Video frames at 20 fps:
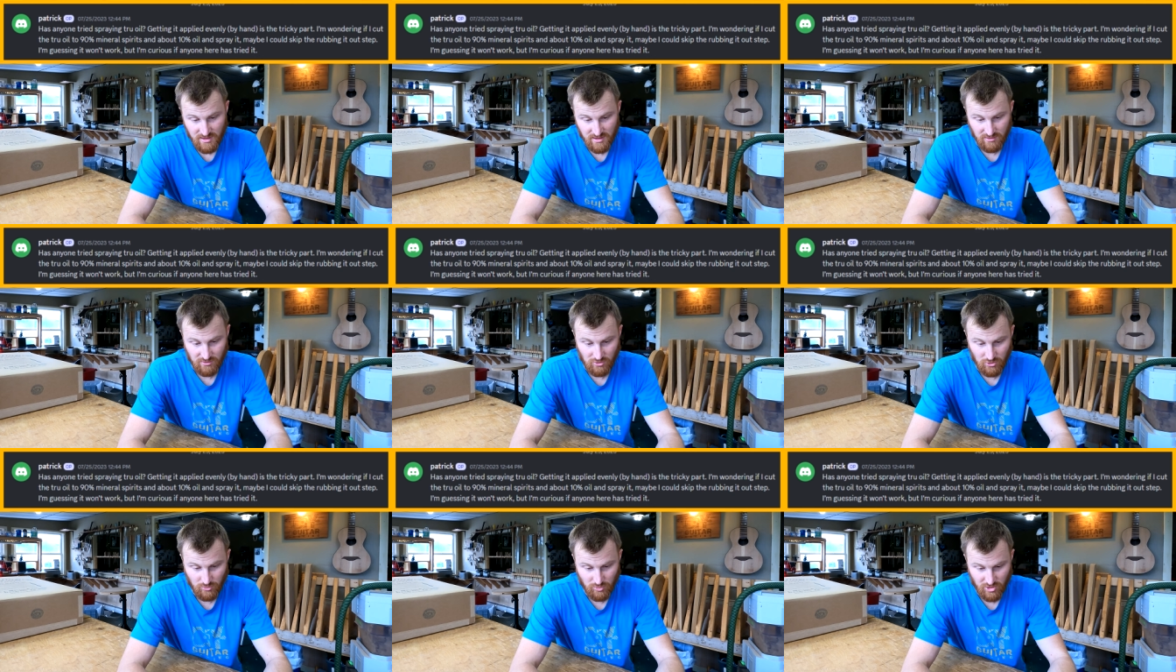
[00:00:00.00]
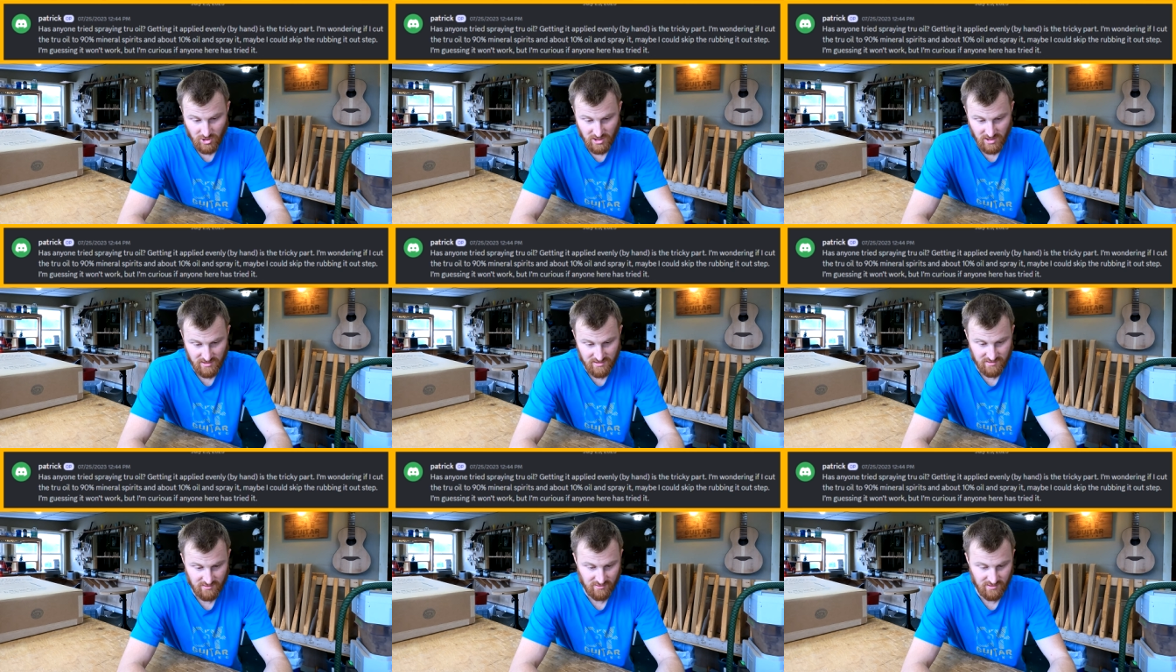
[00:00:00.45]
It
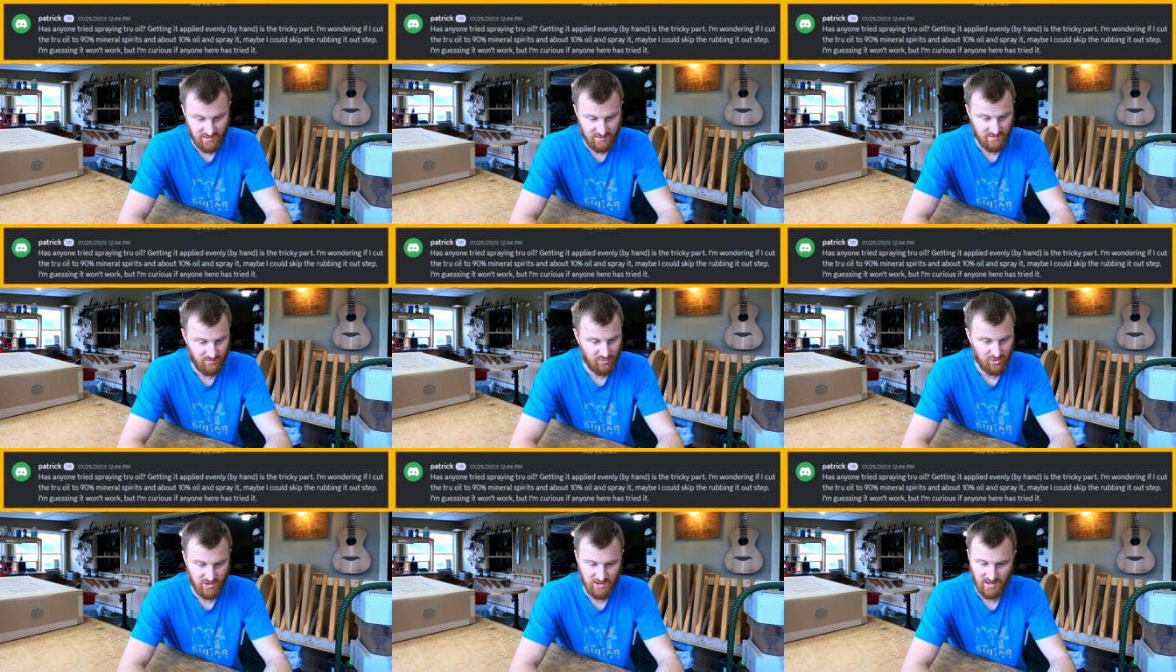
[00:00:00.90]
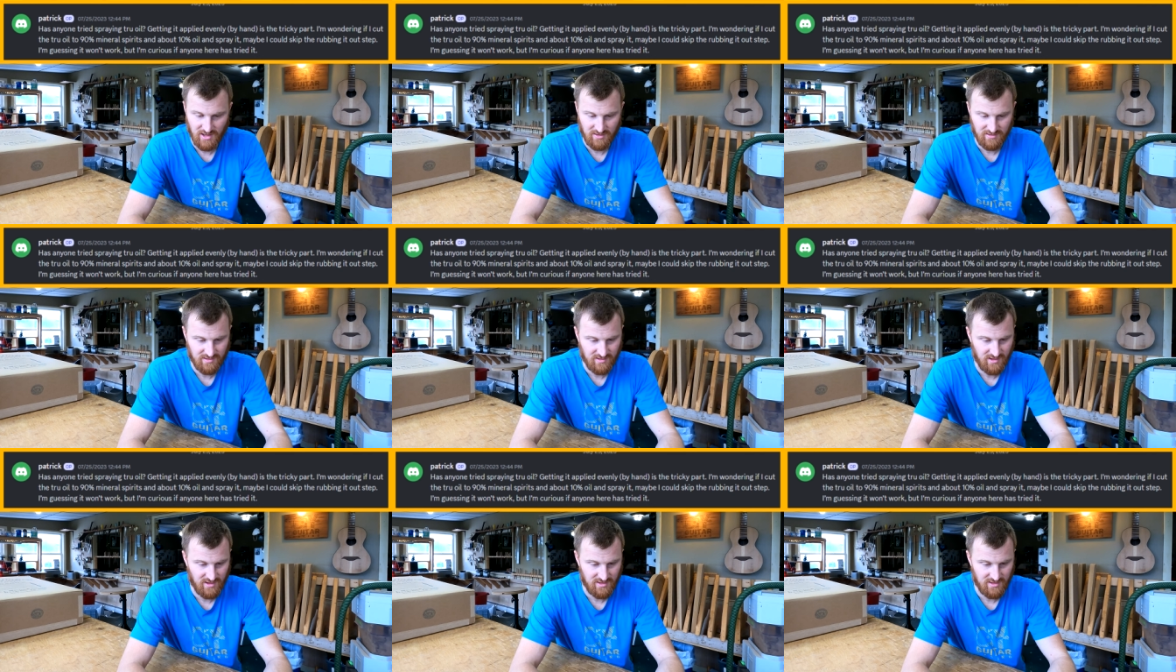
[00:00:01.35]
lubricates, cleans, and
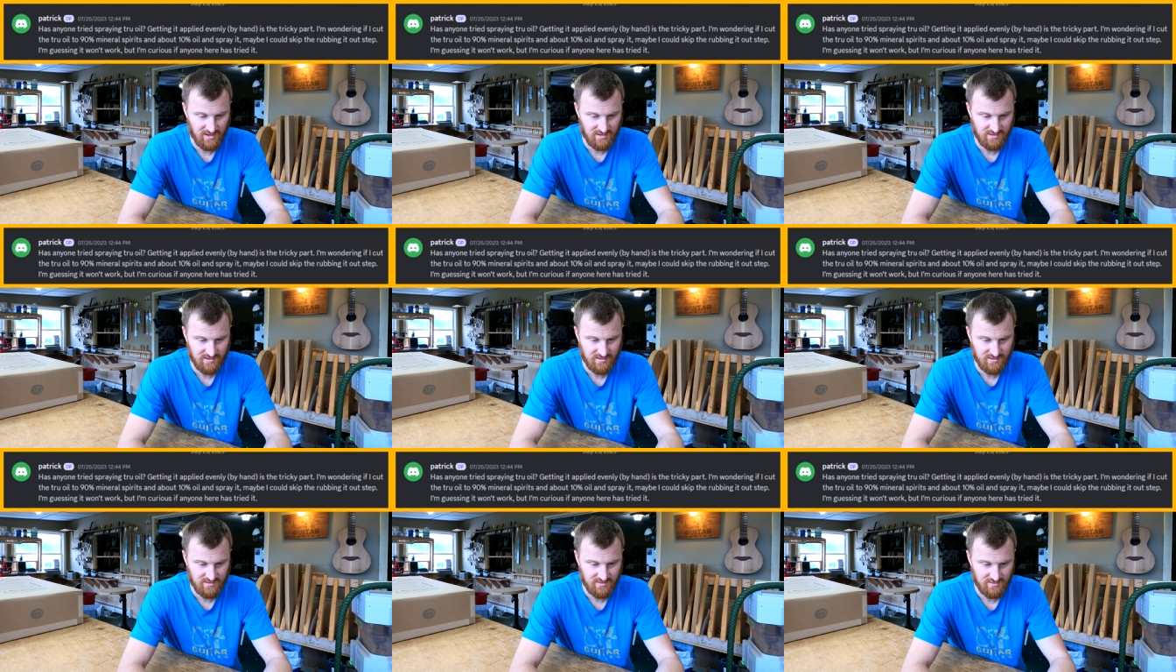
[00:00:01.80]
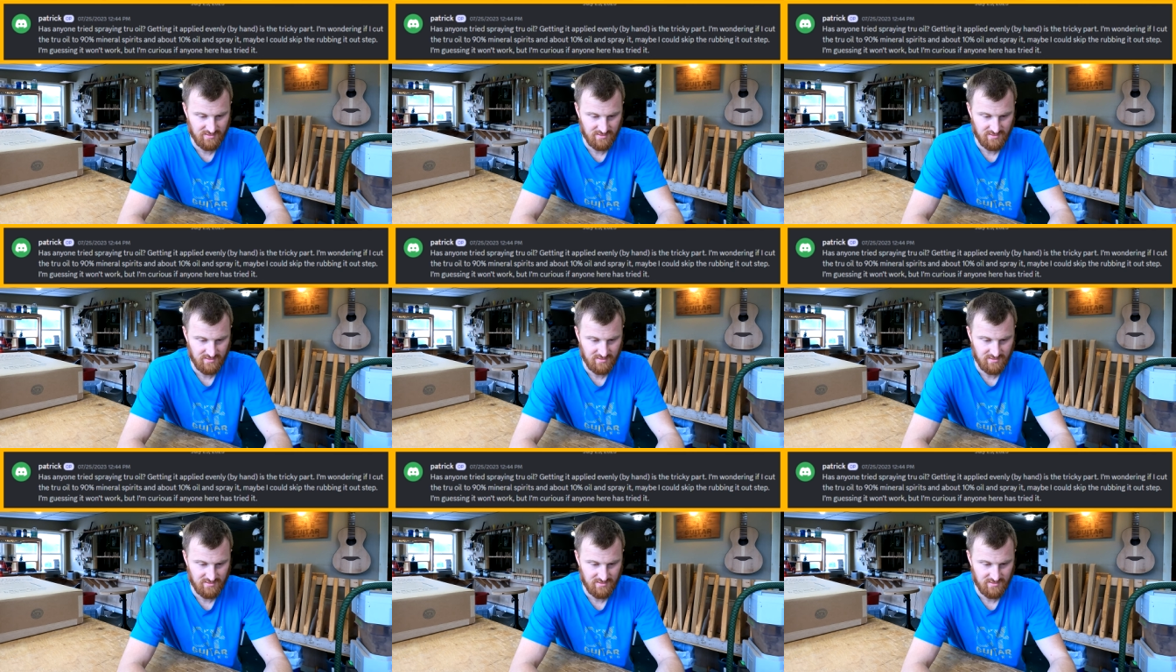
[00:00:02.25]
protects. Yeah, that's,